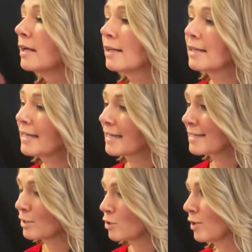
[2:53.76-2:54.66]

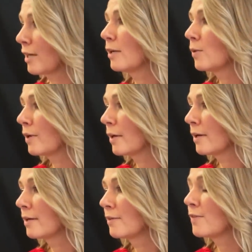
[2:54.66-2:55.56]
eccentric or
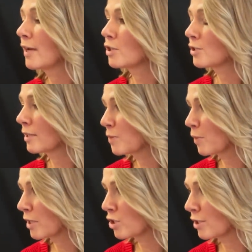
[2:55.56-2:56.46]
facial
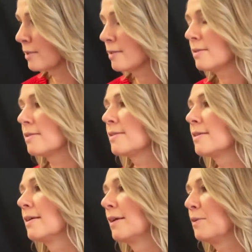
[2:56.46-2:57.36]
expressions,
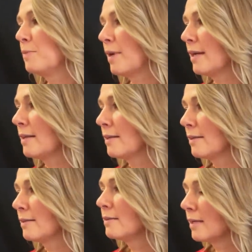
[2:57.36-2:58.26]
but
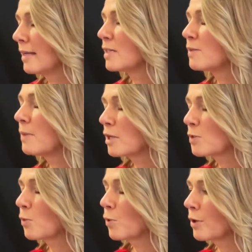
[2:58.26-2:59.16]
he's much
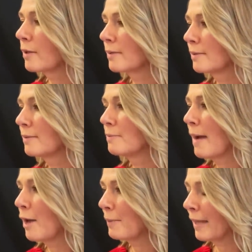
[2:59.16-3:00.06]
more
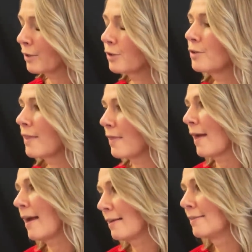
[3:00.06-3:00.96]
mild mannered than that.